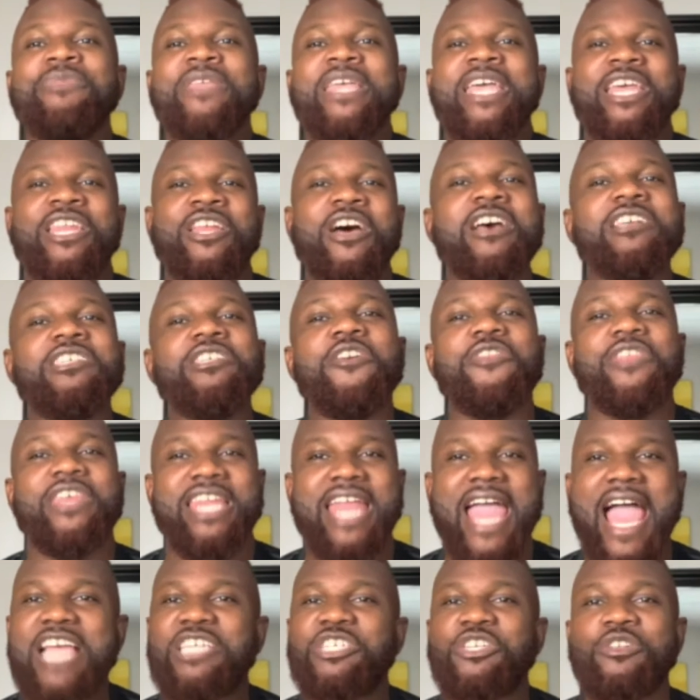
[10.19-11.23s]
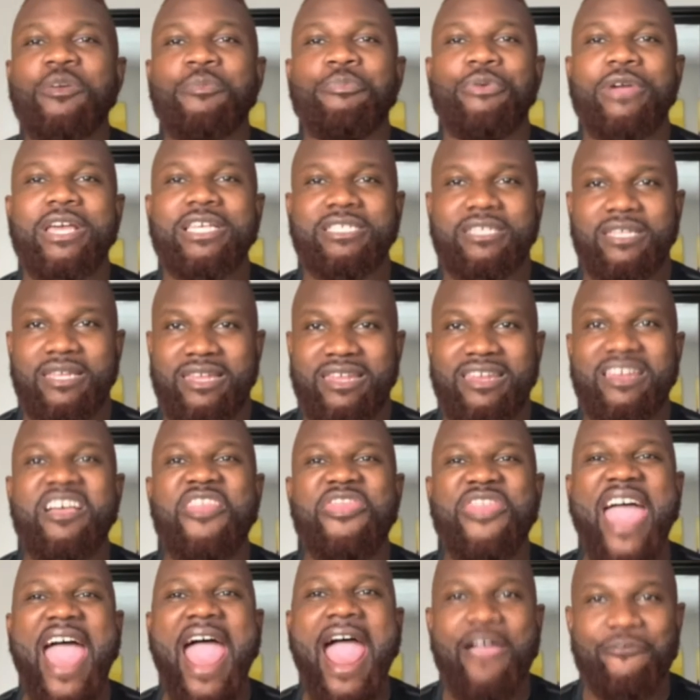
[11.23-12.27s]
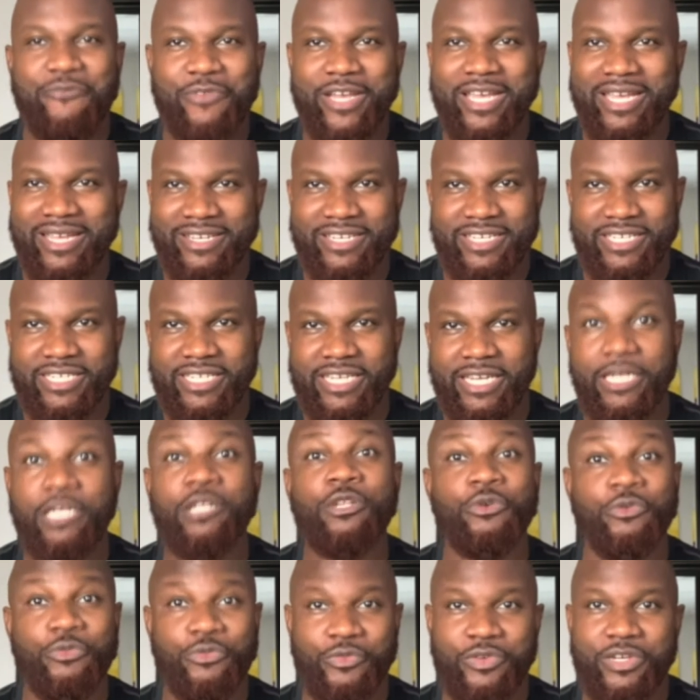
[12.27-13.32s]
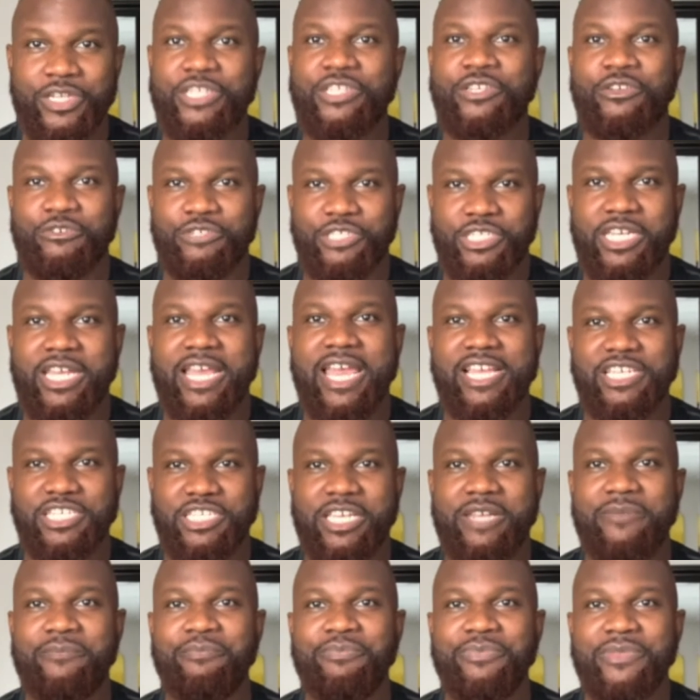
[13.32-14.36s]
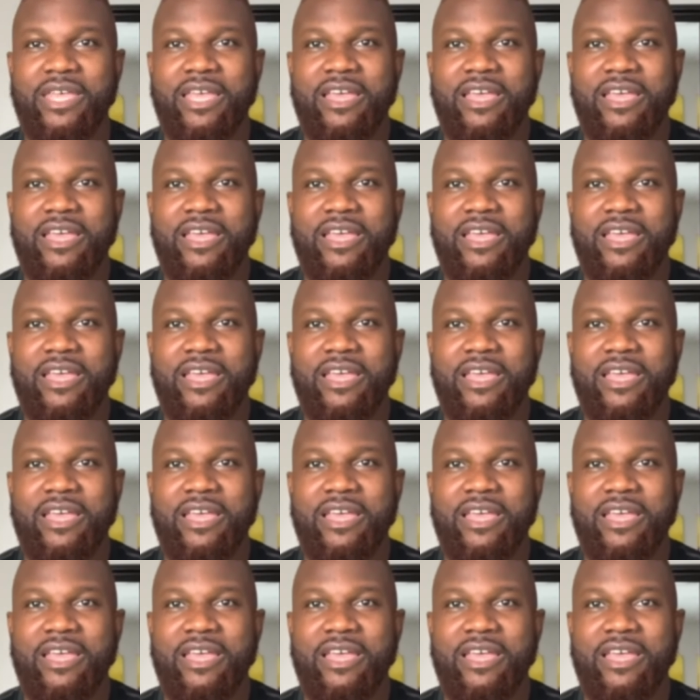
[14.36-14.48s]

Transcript: and also the National President of the African Descent Lutheran Association.